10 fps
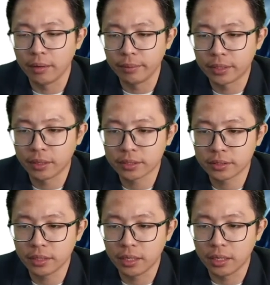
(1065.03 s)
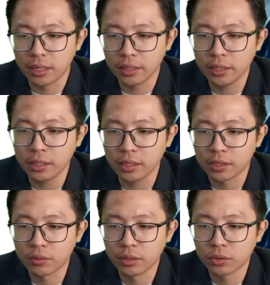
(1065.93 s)
because E
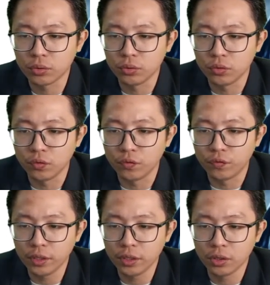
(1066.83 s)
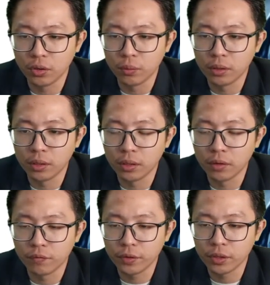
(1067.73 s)
equal to V
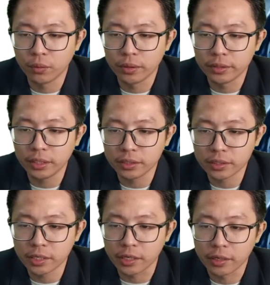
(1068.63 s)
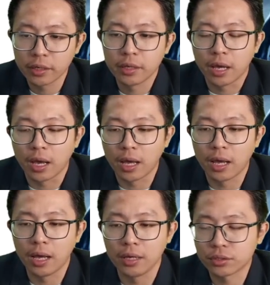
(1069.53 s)
over D, isn't it?
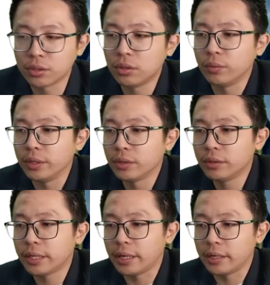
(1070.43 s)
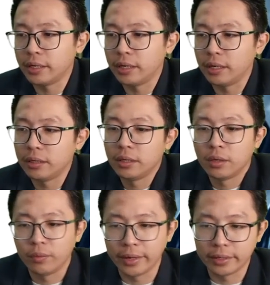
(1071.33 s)
So we know that
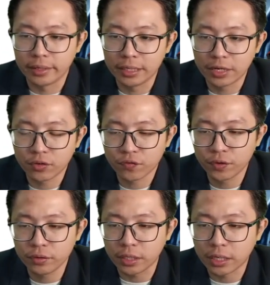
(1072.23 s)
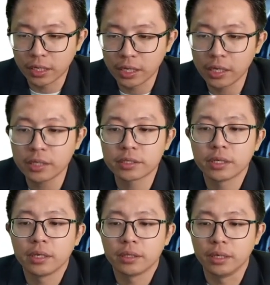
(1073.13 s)
when the electric field decrease,
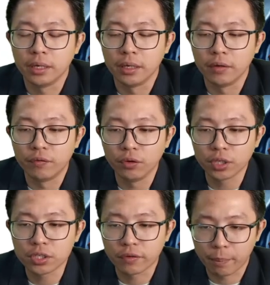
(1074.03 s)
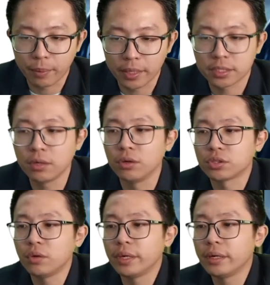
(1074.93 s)
the voltage of capacitor
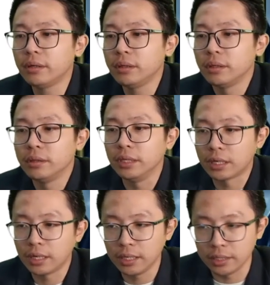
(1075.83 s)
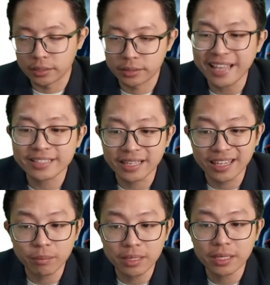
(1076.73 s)
also will decrease. That's the
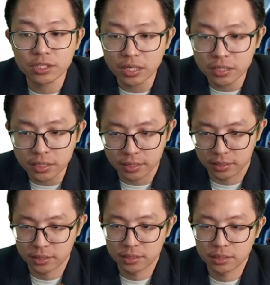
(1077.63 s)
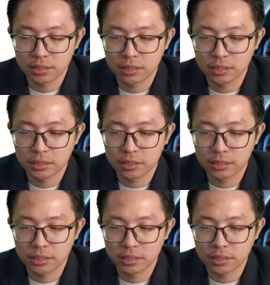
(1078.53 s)
immediate changes.